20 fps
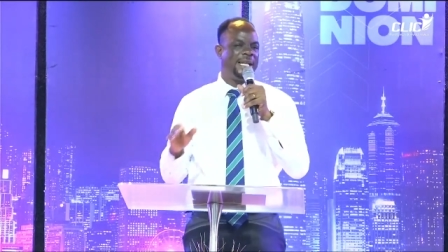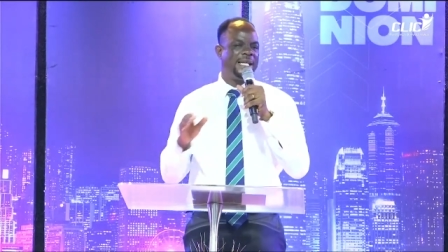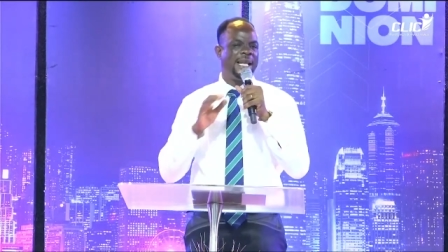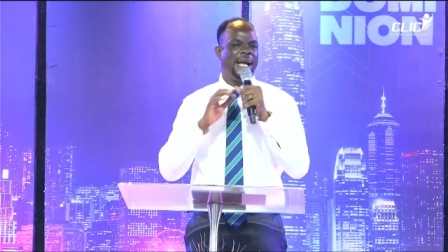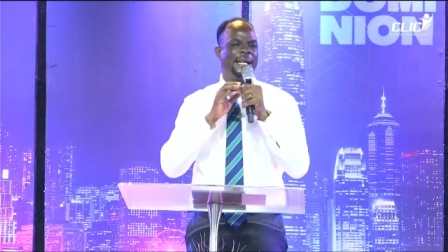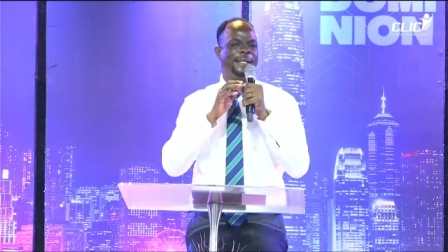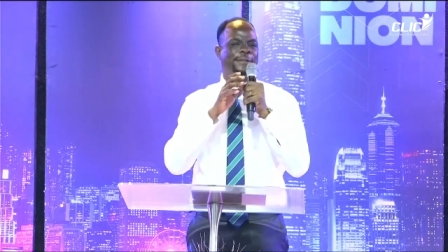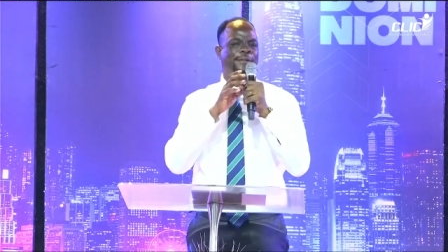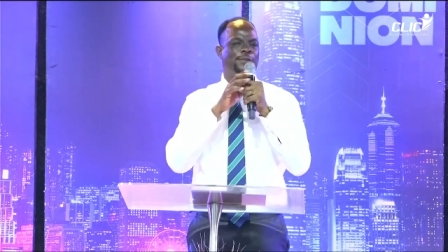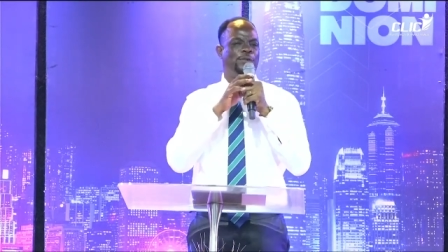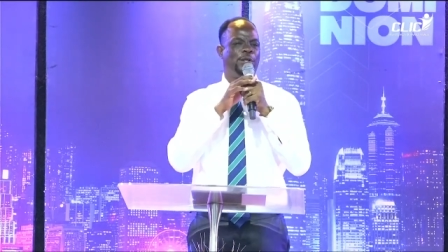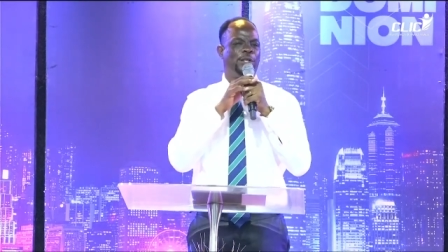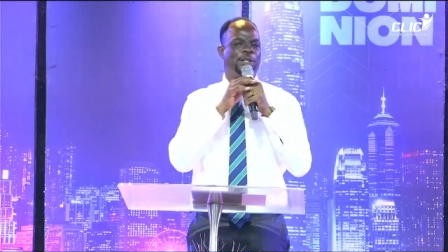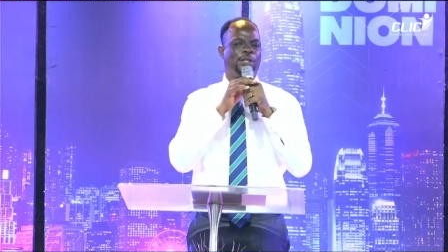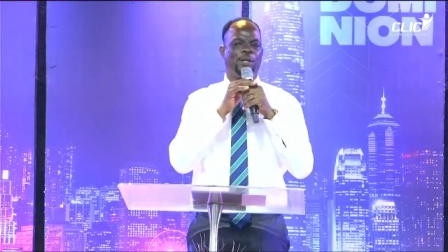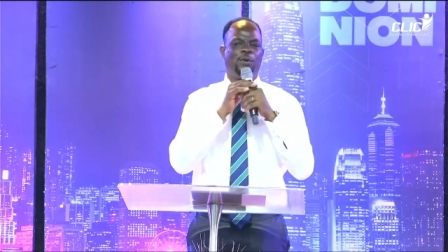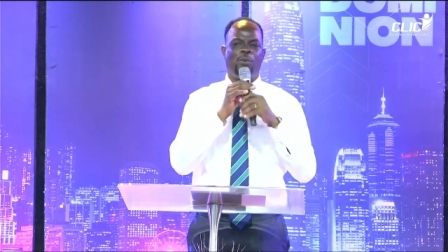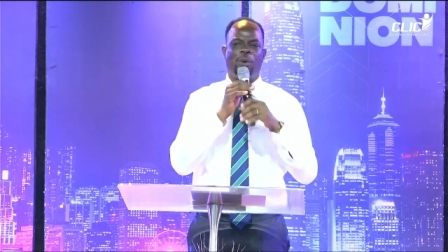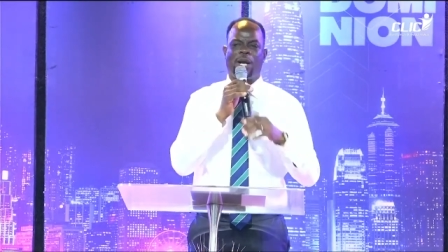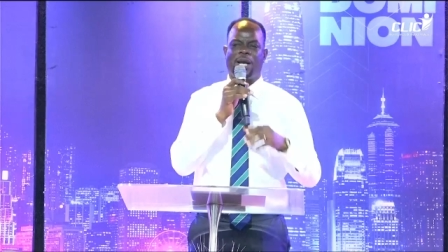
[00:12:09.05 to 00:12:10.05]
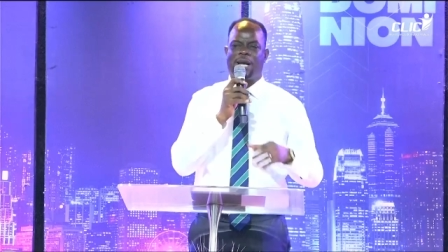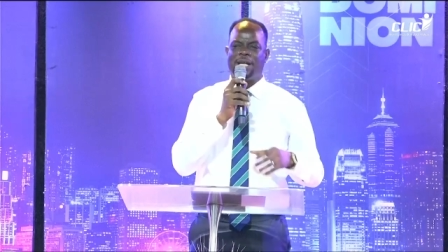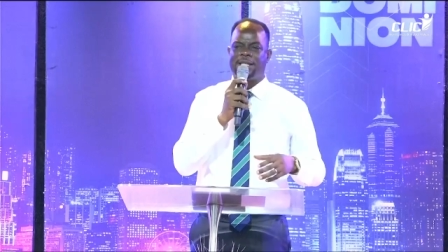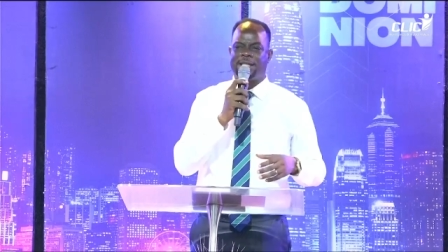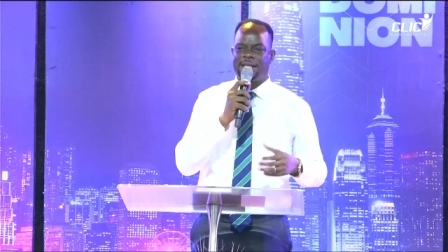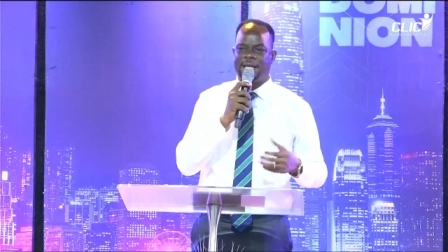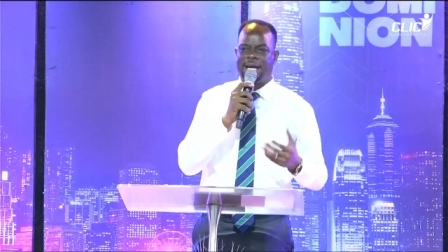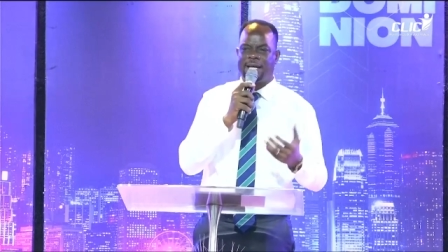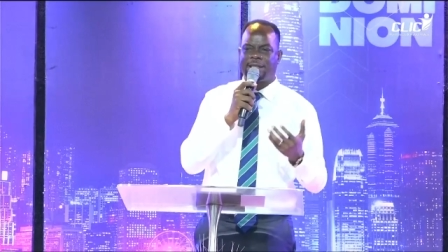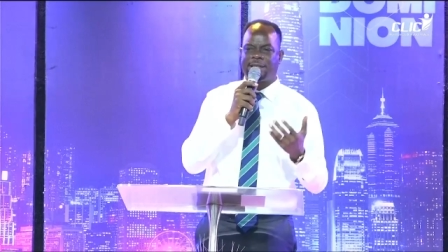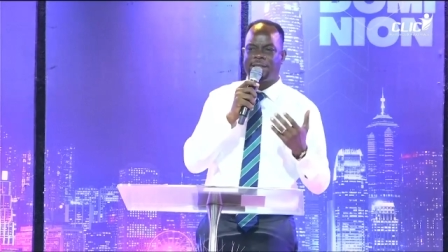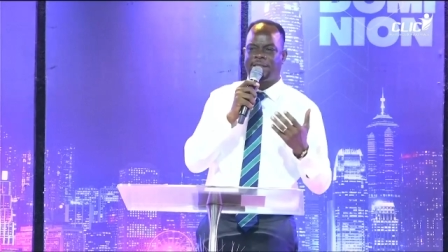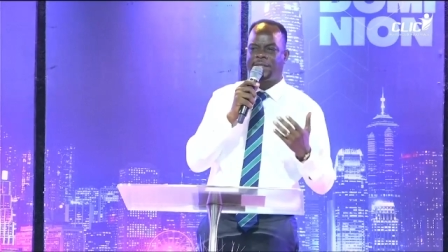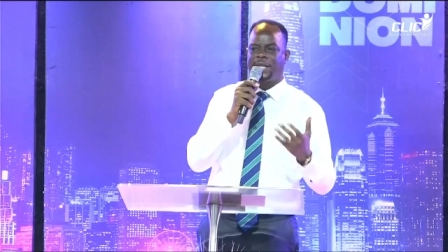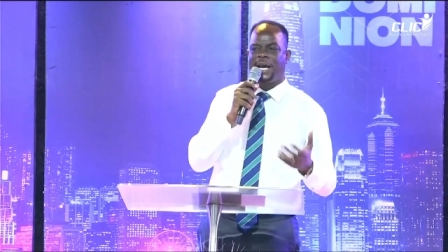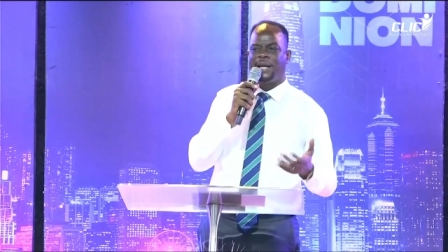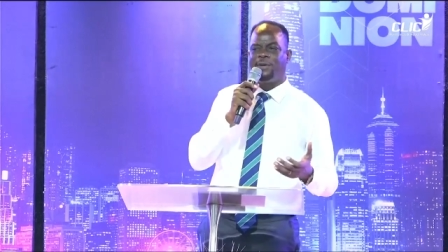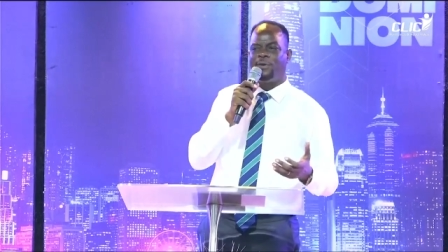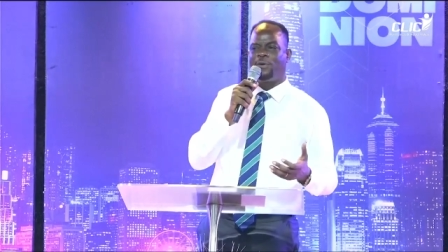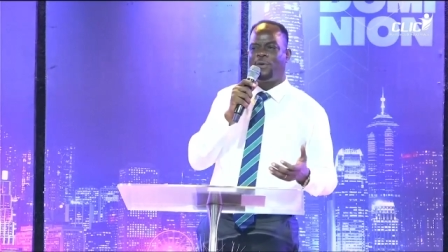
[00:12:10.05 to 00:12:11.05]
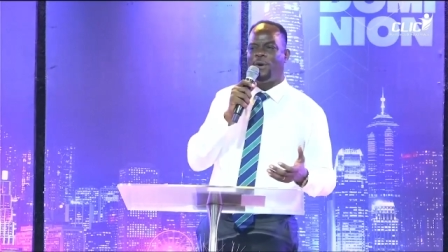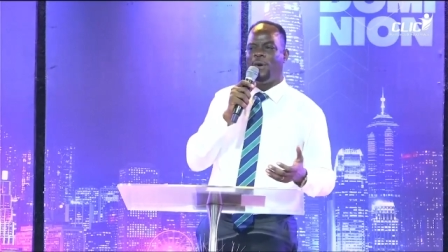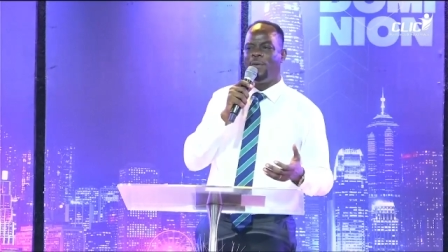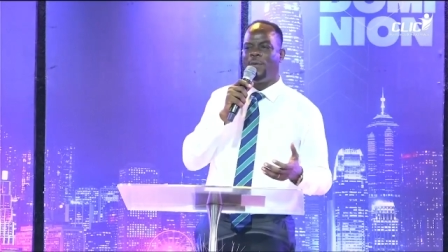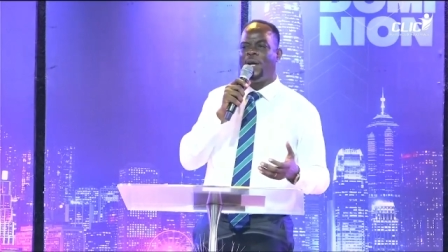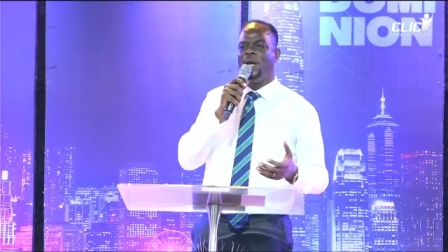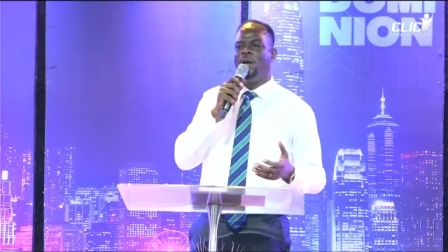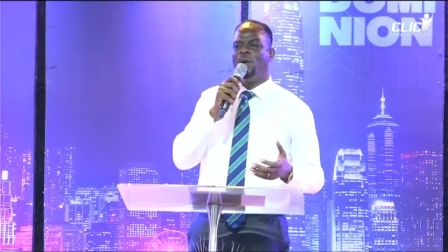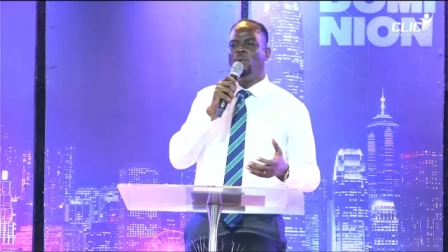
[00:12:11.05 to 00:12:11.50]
That's the reason we can say, as a child of God, we